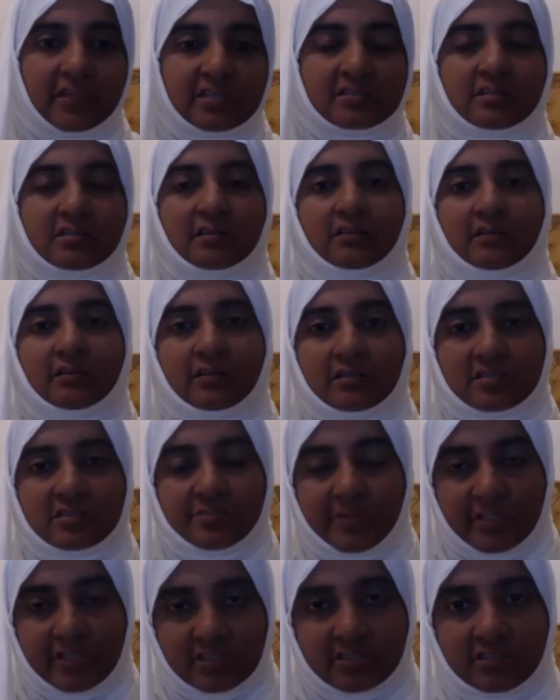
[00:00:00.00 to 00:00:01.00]
as Allah
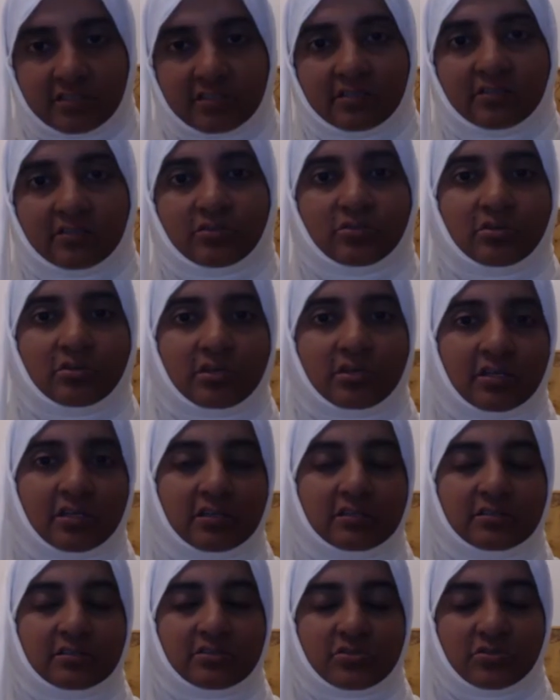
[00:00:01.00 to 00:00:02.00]
has mentioned in the
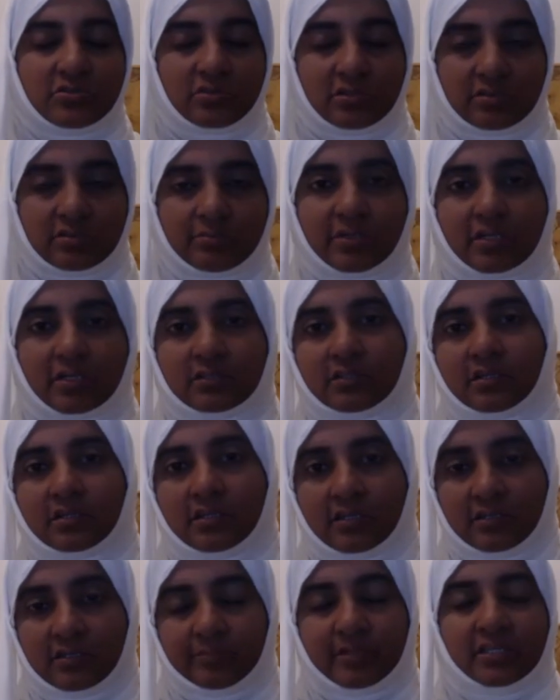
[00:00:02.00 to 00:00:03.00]
Quran, in Surah
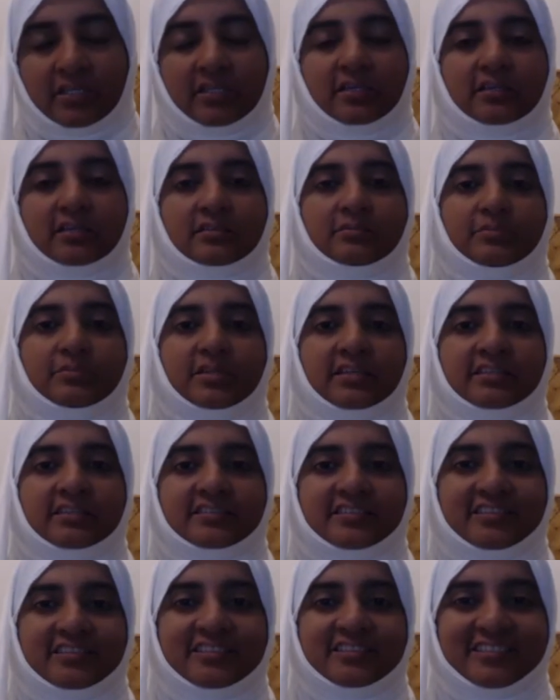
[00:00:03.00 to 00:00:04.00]
Baqarah, and many other
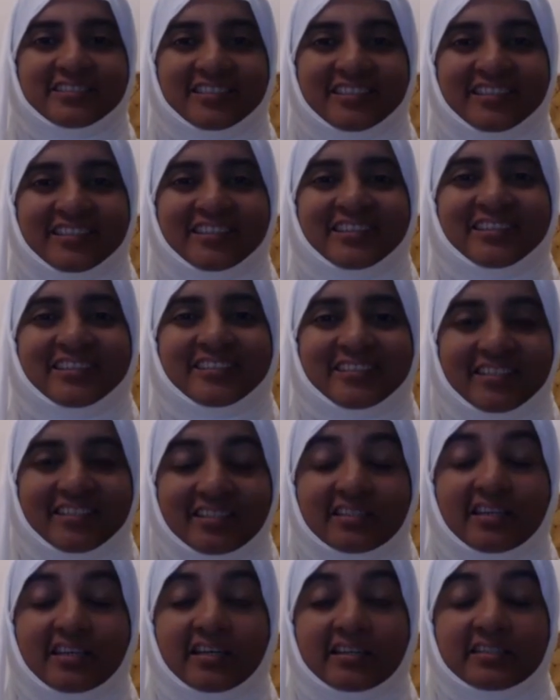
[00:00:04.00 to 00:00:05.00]
places,
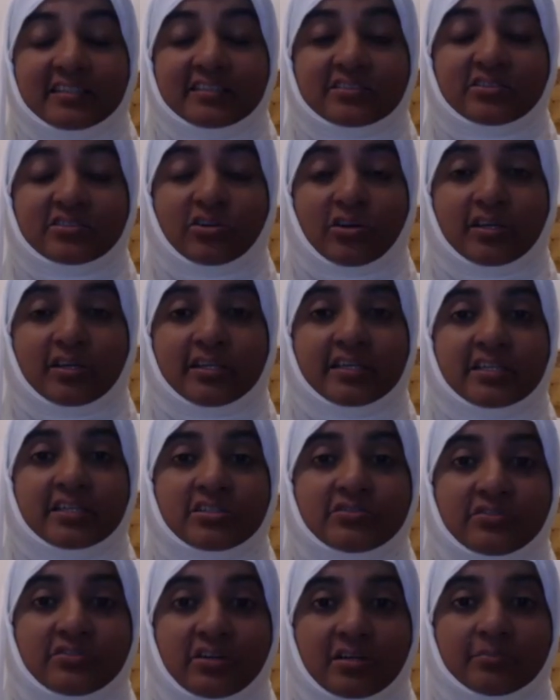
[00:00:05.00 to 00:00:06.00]
that there is
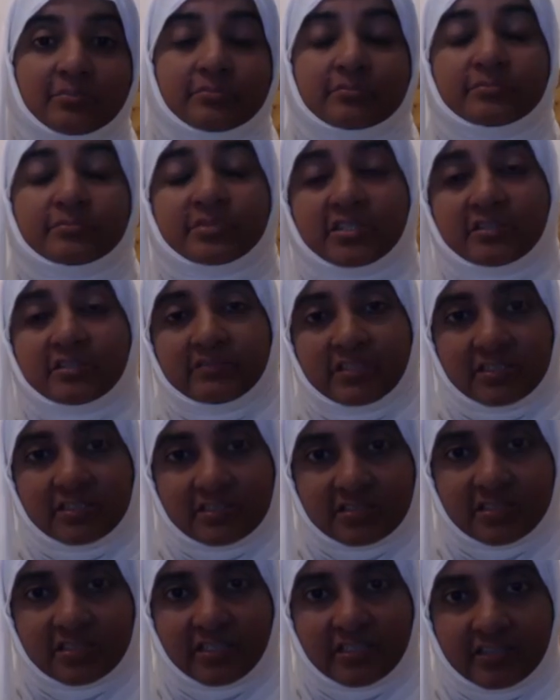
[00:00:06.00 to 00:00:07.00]
knowledge from
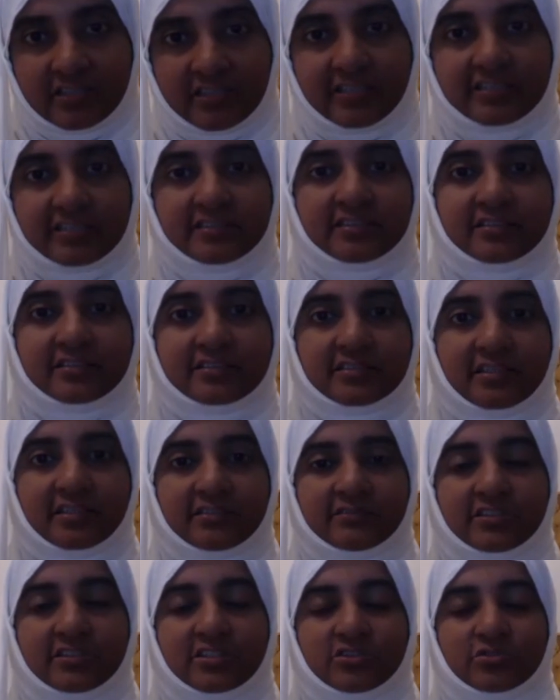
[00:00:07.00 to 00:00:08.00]
previous generations
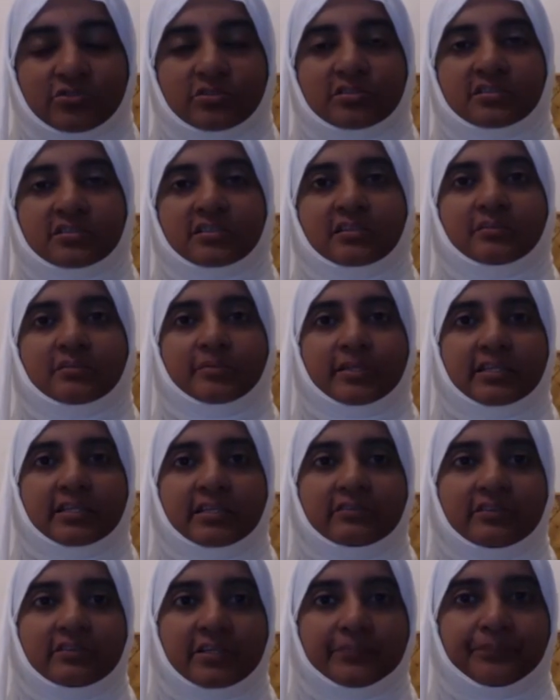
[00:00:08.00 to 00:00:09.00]
that we should still
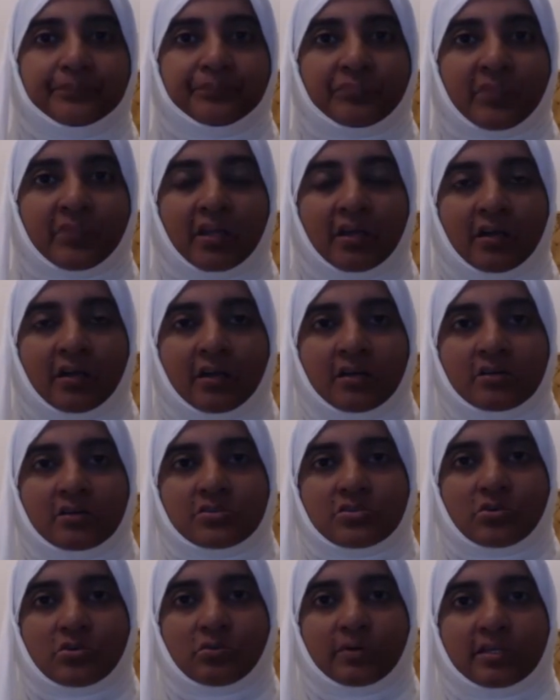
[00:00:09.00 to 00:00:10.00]
believe in.
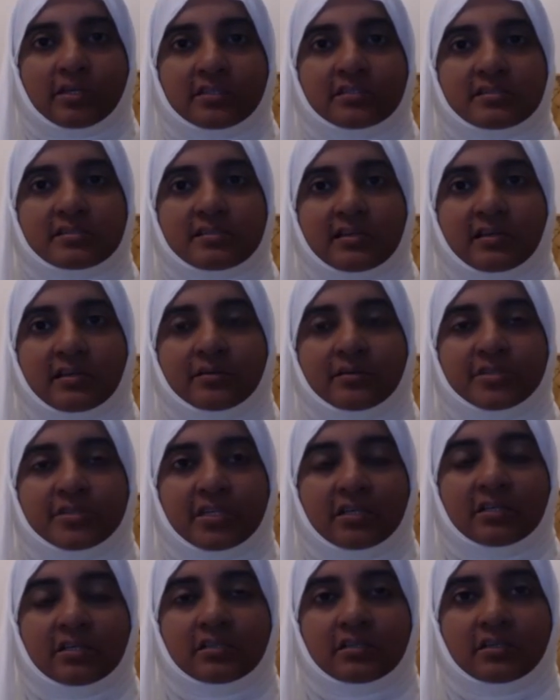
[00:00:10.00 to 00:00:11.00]
So, what Islam
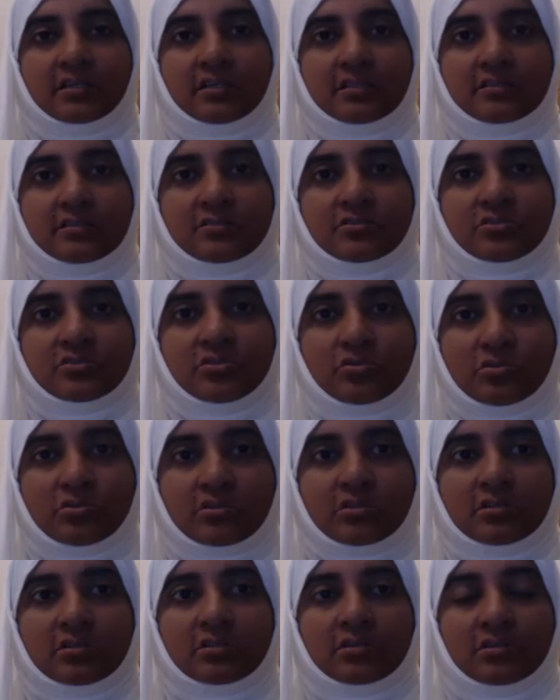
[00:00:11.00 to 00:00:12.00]
did, it
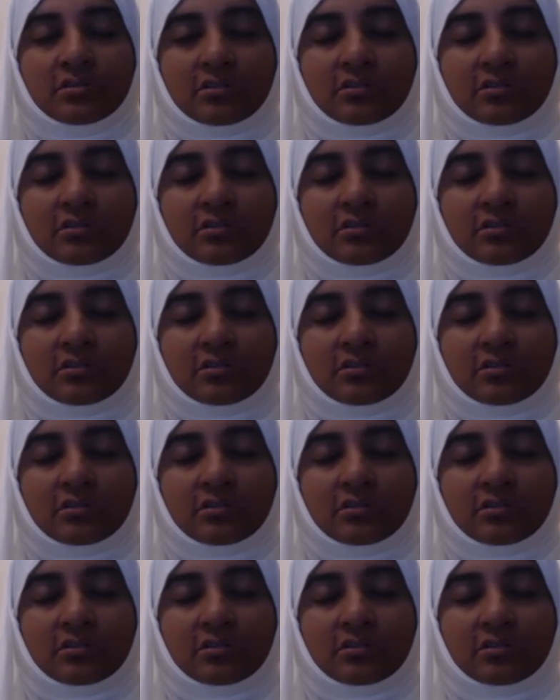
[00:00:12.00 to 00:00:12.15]
took,